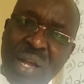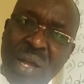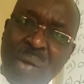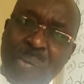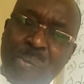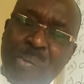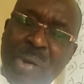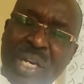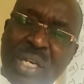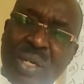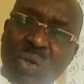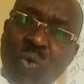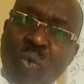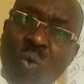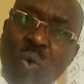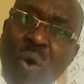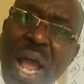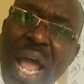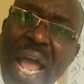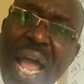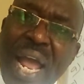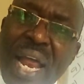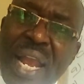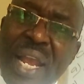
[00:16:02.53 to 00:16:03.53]
But
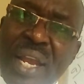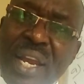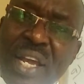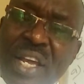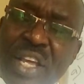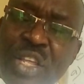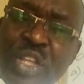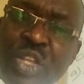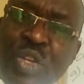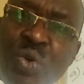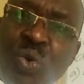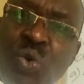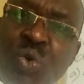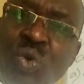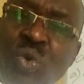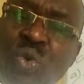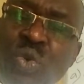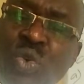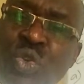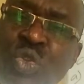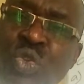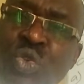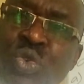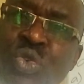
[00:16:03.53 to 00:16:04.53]
when you
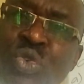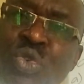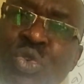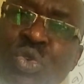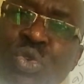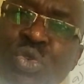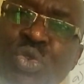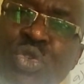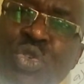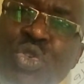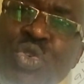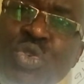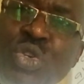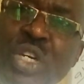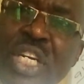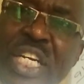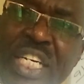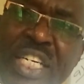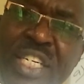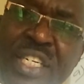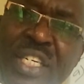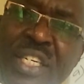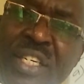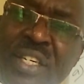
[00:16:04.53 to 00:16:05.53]
use
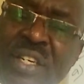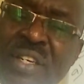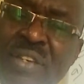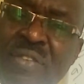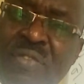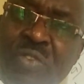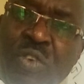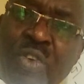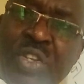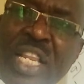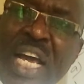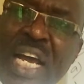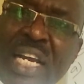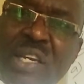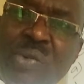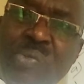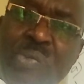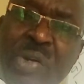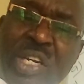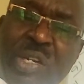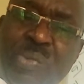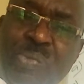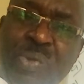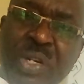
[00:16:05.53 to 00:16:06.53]
units for that
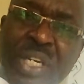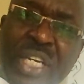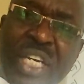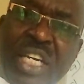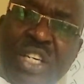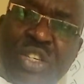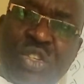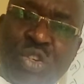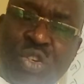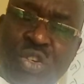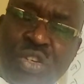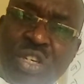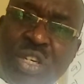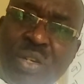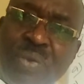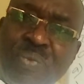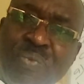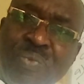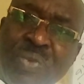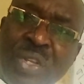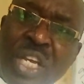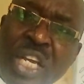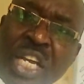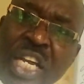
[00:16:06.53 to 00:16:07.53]
multiplication,
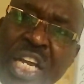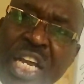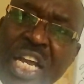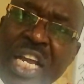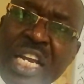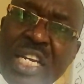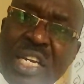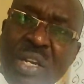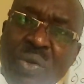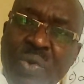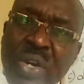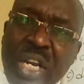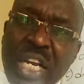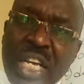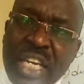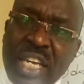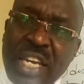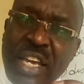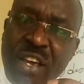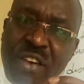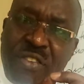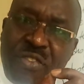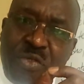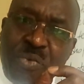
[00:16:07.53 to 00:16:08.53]
it will
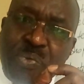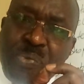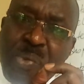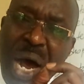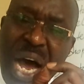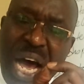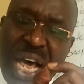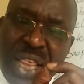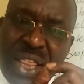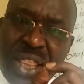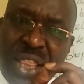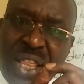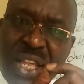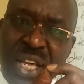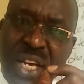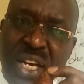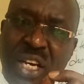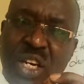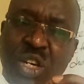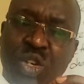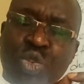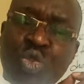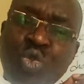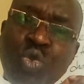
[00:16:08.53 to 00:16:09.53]
give birth
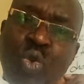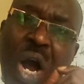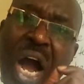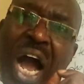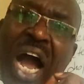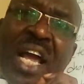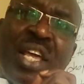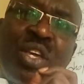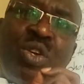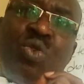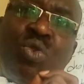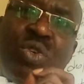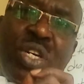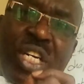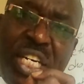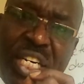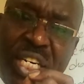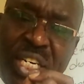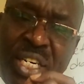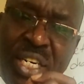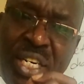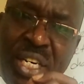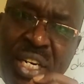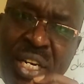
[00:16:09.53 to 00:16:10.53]
to a
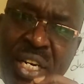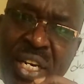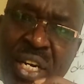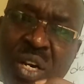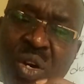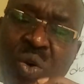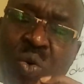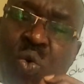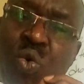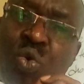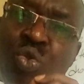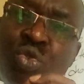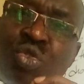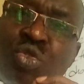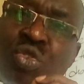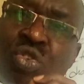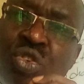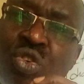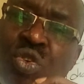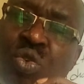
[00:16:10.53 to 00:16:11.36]
unit whose